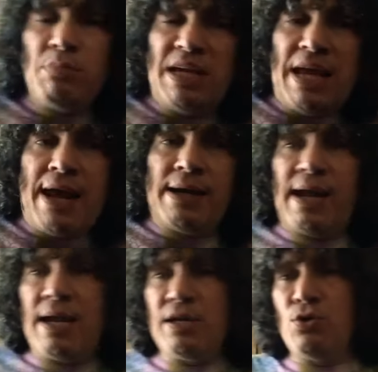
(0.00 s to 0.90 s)

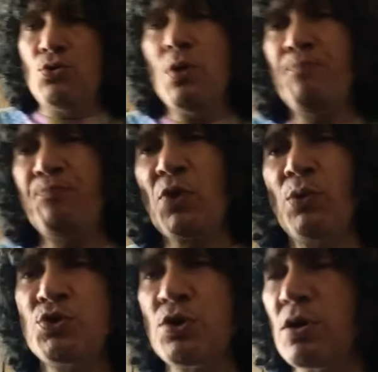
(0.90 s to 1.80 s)
B-A-K-U,
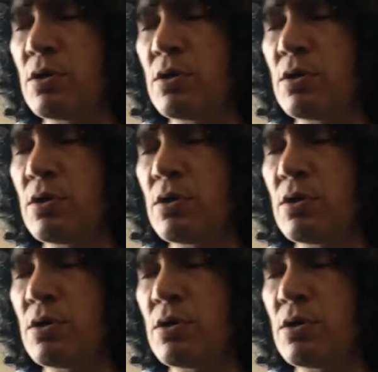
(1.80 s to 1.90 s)
which